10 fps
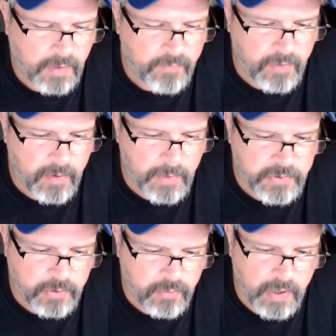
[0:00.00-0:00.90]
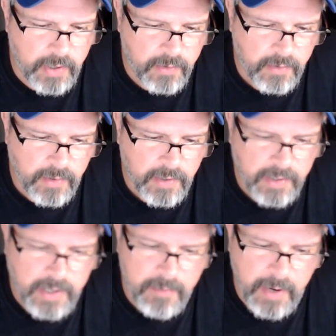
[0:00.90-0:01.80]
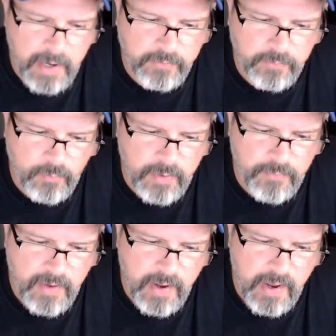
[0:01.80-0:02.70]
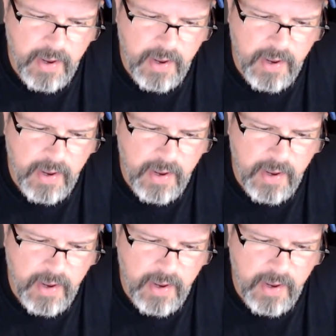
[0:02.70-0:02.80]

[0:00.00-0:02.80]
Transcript: I very much agree. Ken Bates, one of